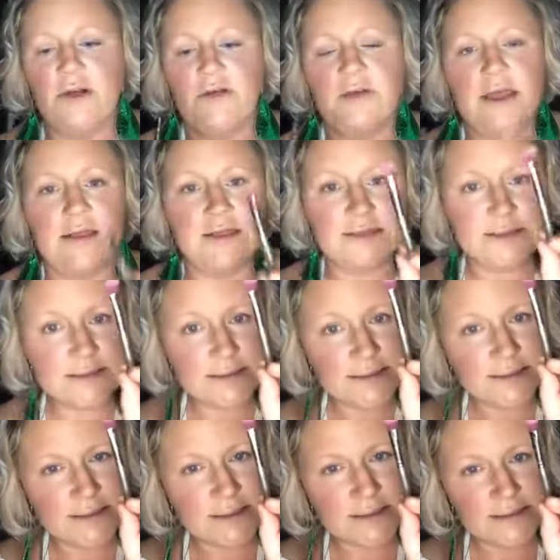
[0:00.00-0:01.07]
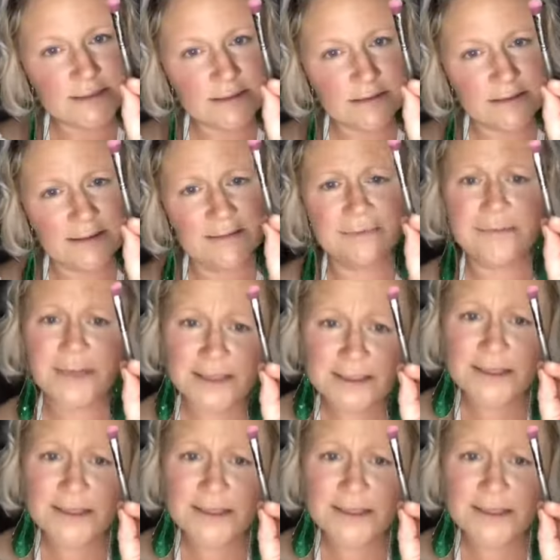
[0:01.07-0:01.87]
Okay, this is a decent, It's